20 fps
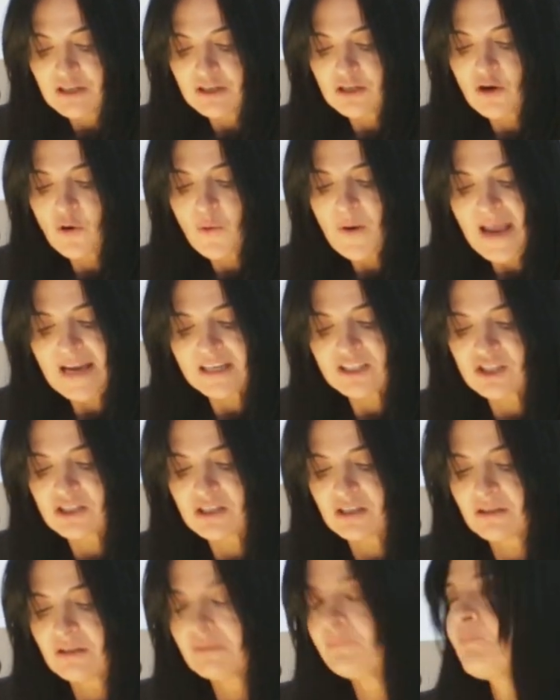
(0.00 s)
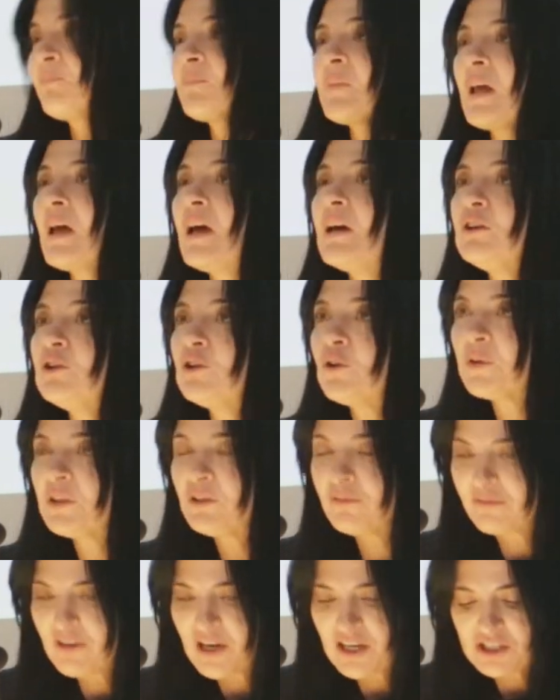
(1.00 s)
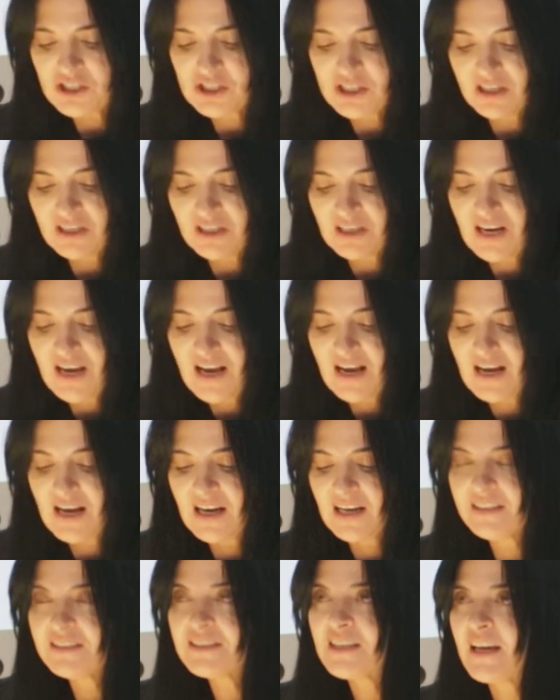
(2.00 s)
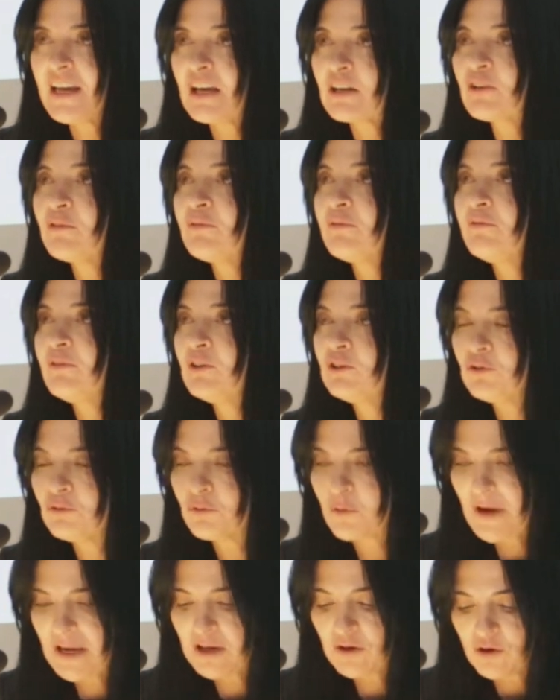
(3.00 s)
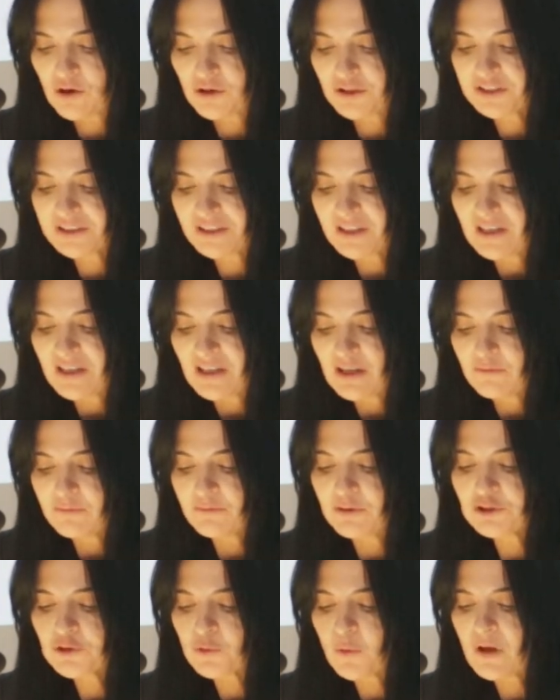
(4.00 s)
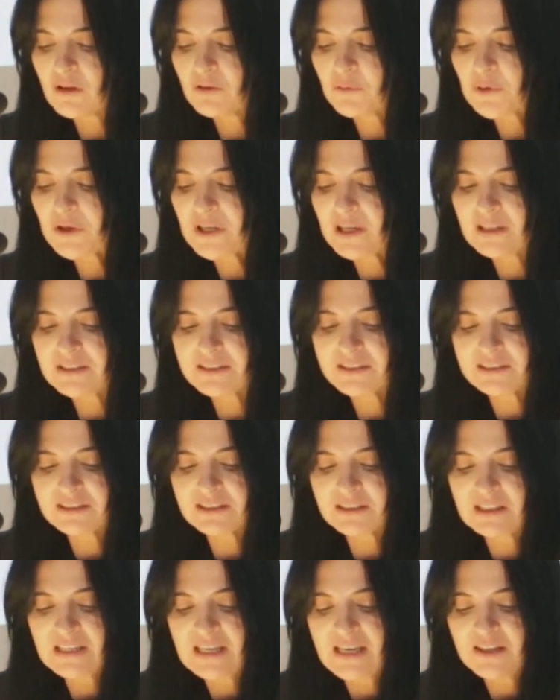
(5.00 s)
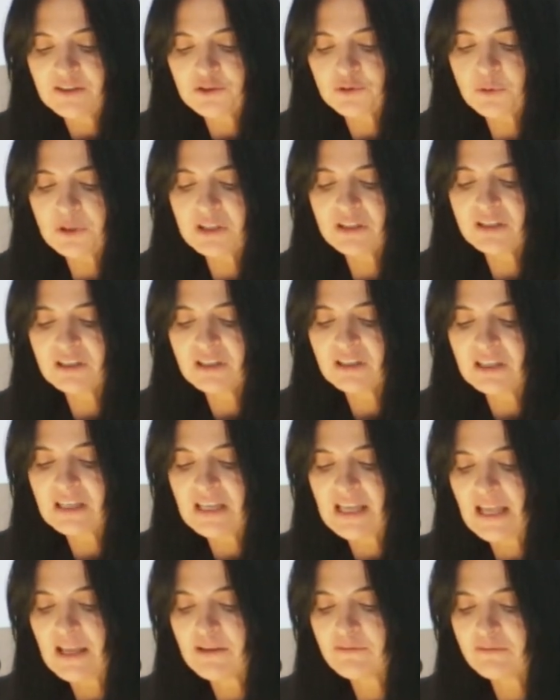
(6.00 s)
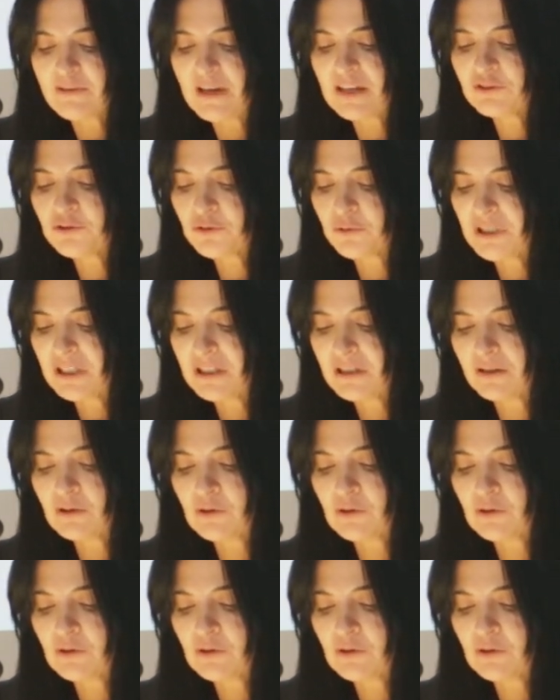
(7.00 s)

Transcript: No action, no innovation, high-tech, video record, virtual reality, 3D, inventory,